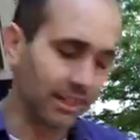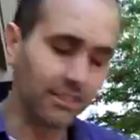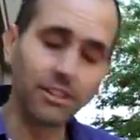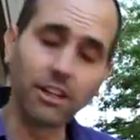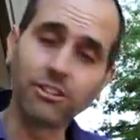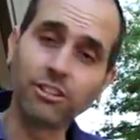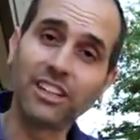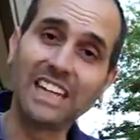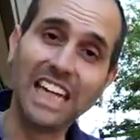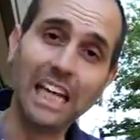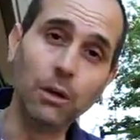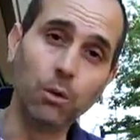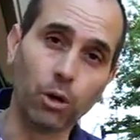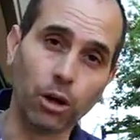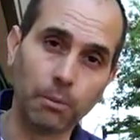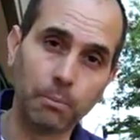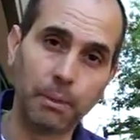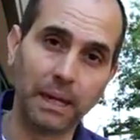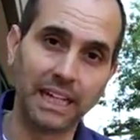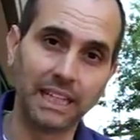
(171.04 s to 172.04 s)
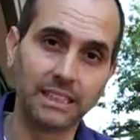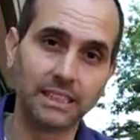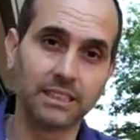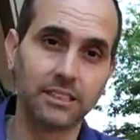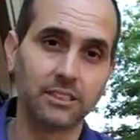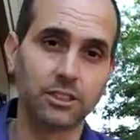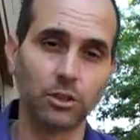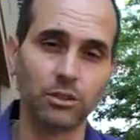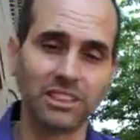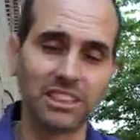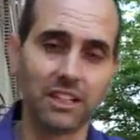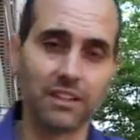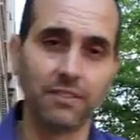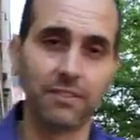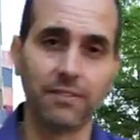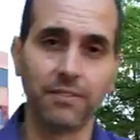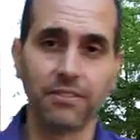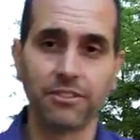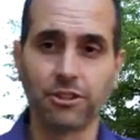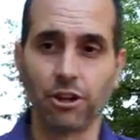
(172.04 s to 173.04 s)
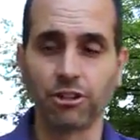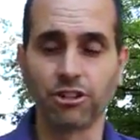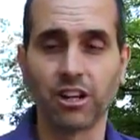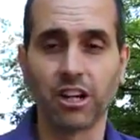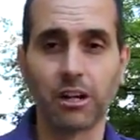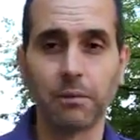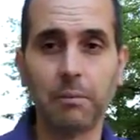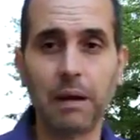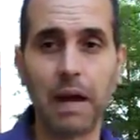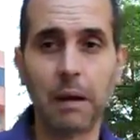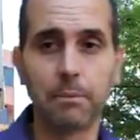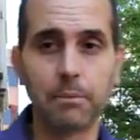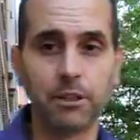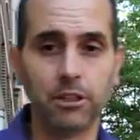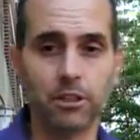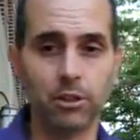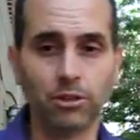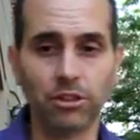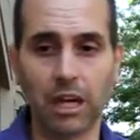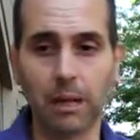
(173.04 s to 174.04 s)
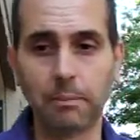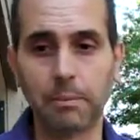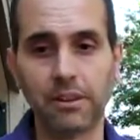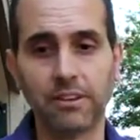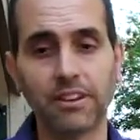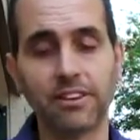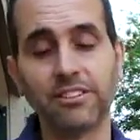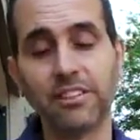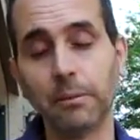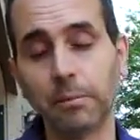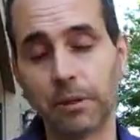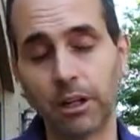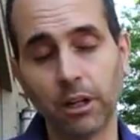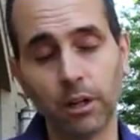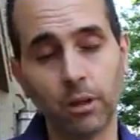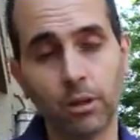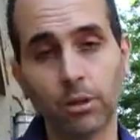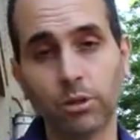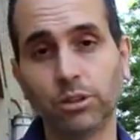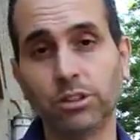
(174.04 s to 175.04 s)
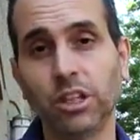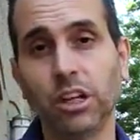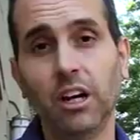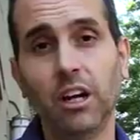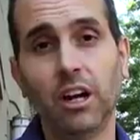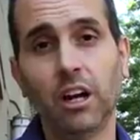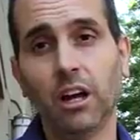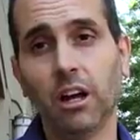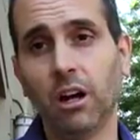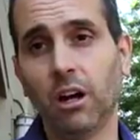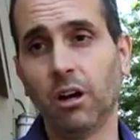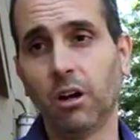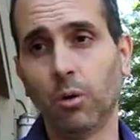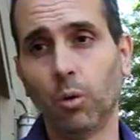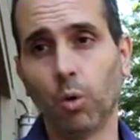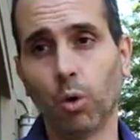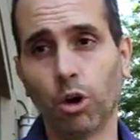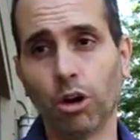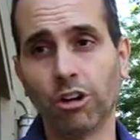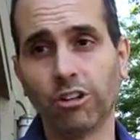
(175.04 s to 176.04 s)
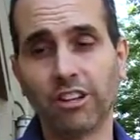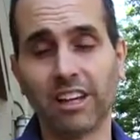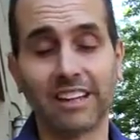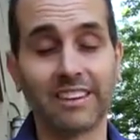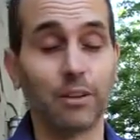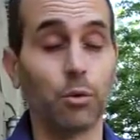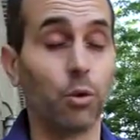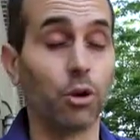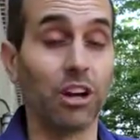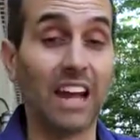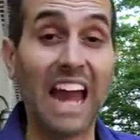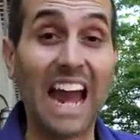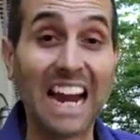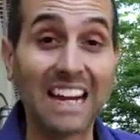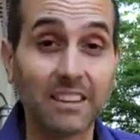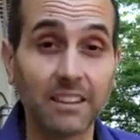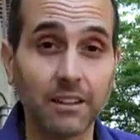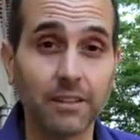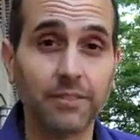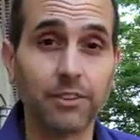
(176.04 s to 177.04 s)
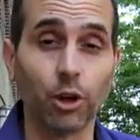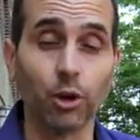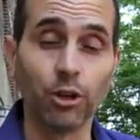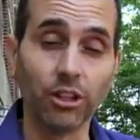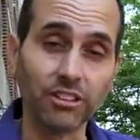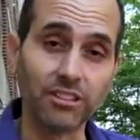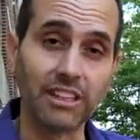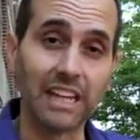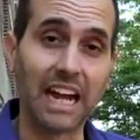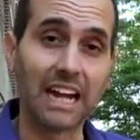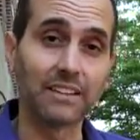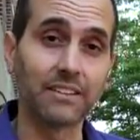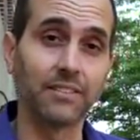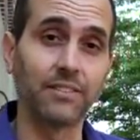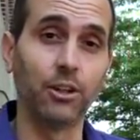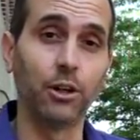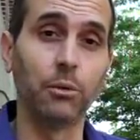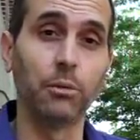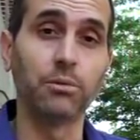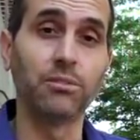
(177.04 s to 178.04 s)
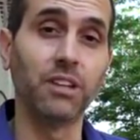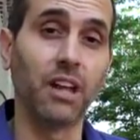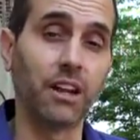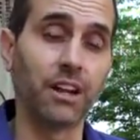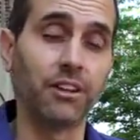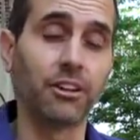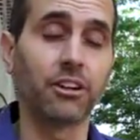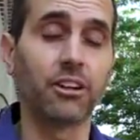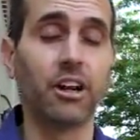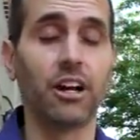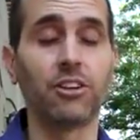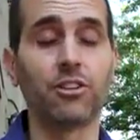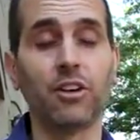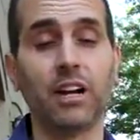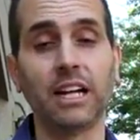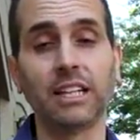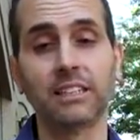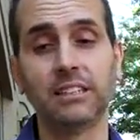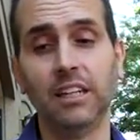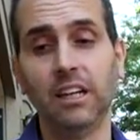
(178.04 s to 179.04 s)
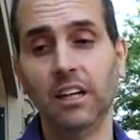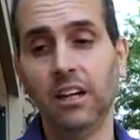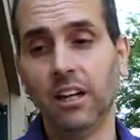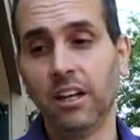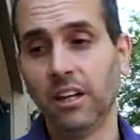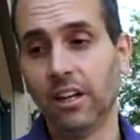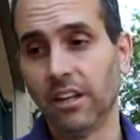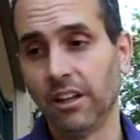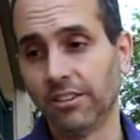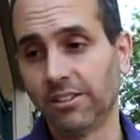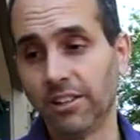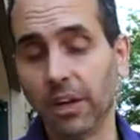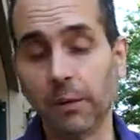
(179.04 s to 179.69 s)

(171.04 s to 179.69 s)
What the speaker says: It's also keyword based, so instead of searching on a map, you type in the zip codes, words like the word active to only see active homes, not under contracts, a